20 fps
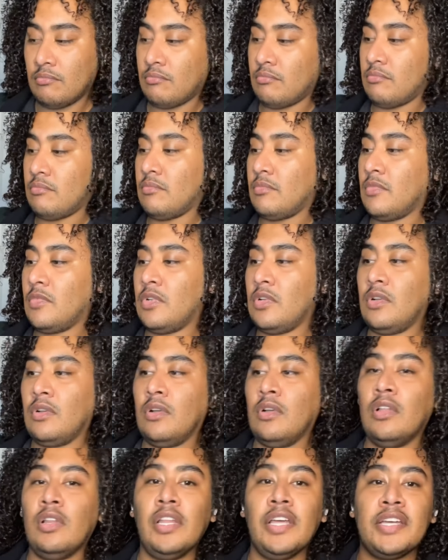
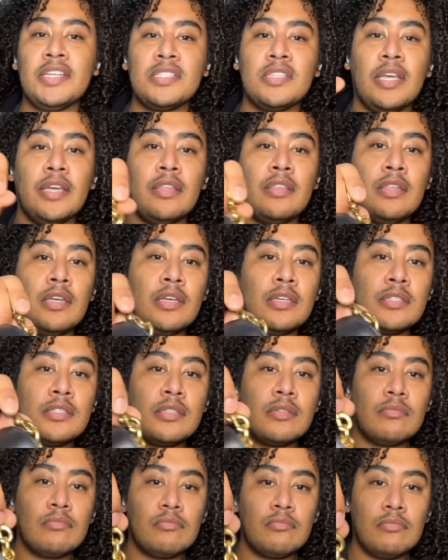clicks like
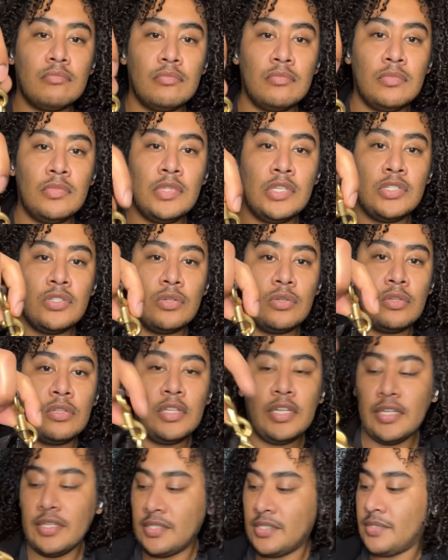this, these little
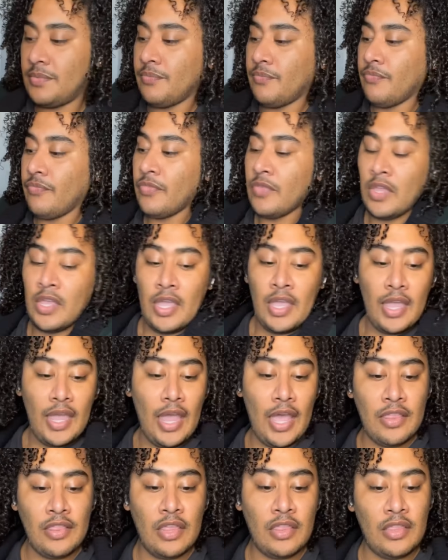clicks.
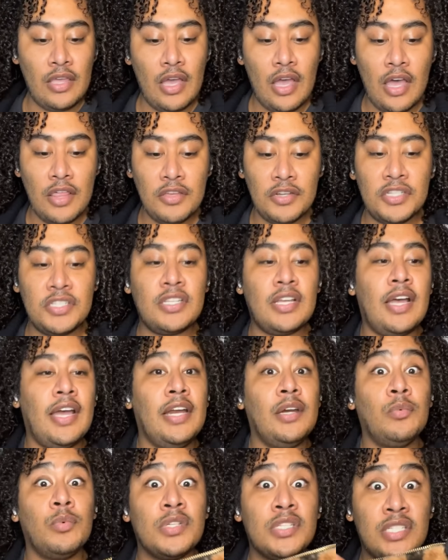And then the other
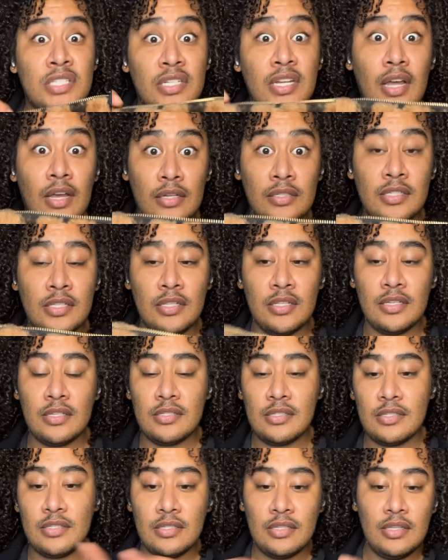side was stuck to
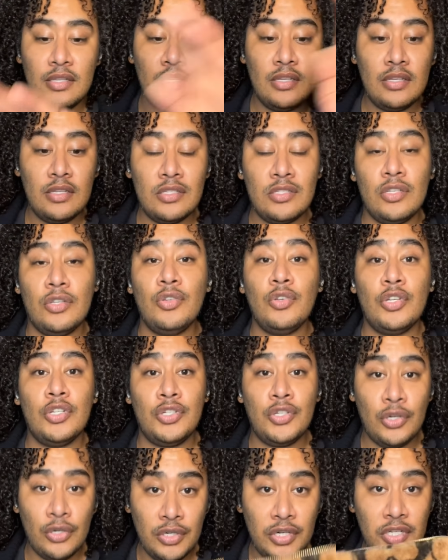this. So you could
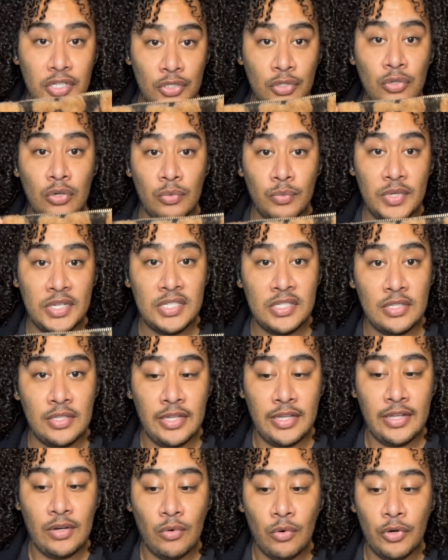turn it into a
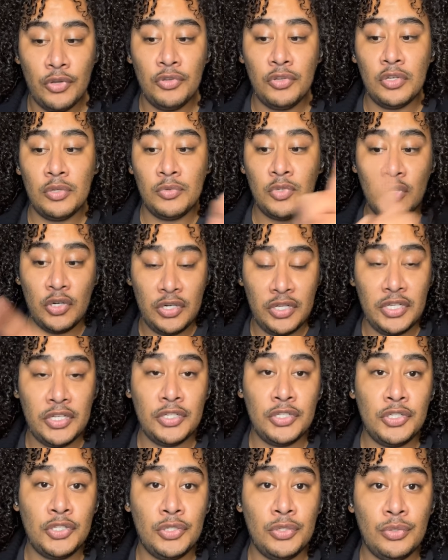wristlet or you could turn it
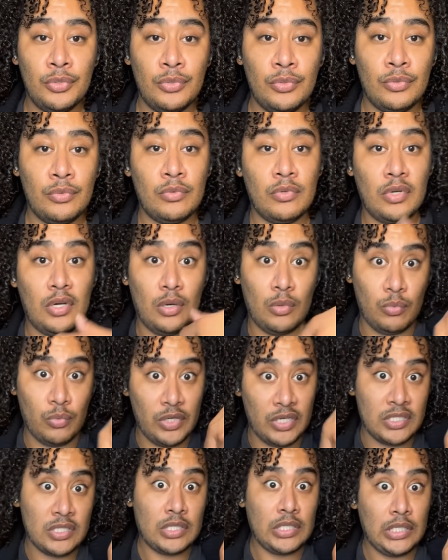into a
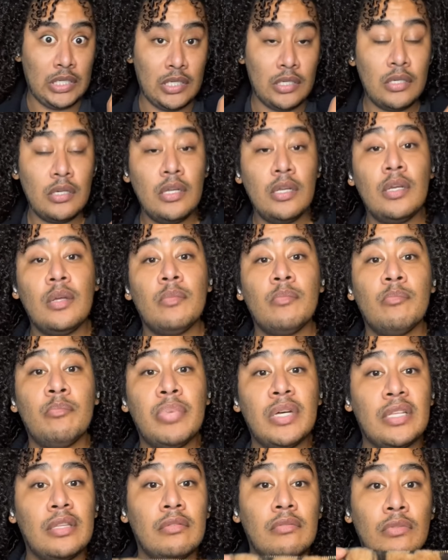wristlet,
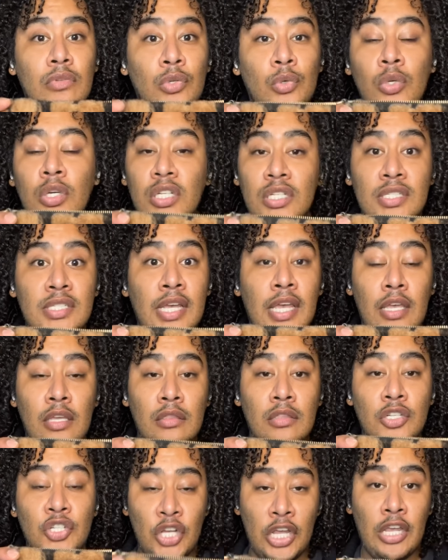but you couldn't take
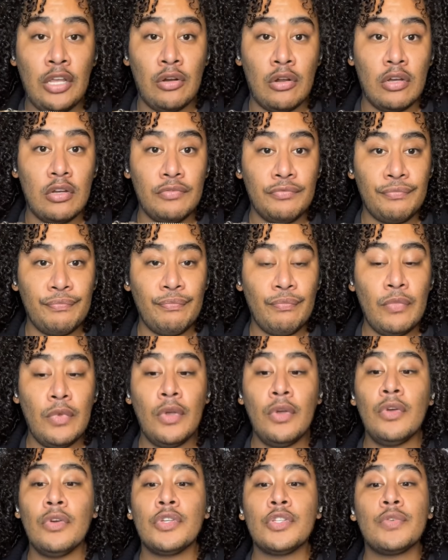the chain off.
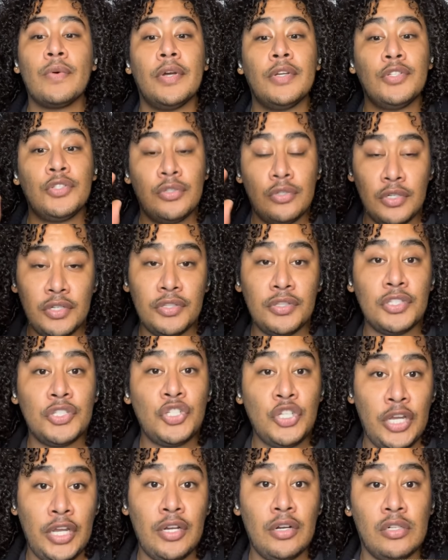So I took the
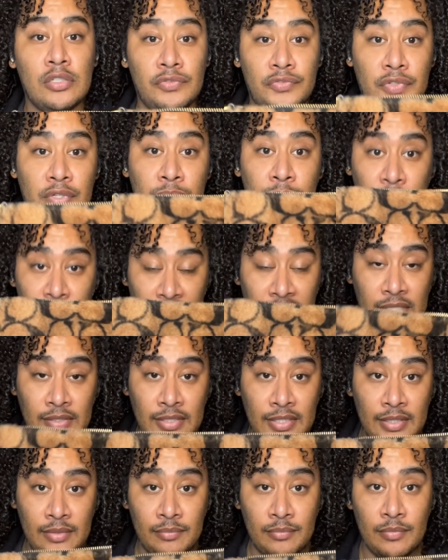chain off
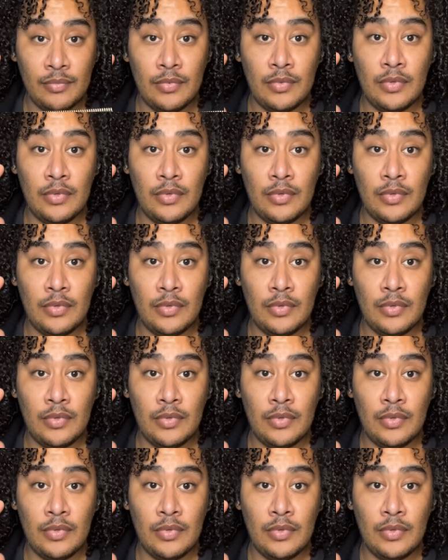completely.